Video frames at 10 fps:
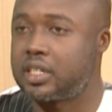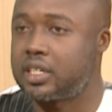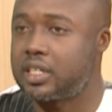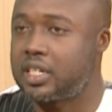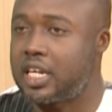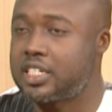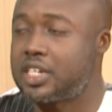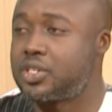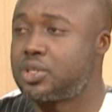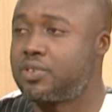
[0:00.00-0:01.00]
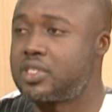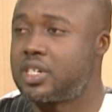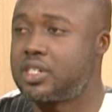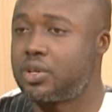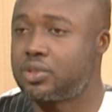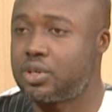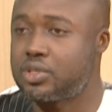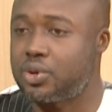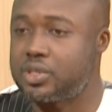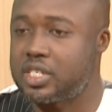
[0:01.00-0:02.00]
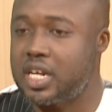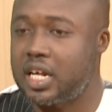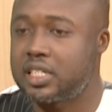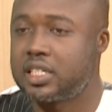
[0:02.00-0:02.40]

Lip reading: Nigerian Association of Resident Doctors considered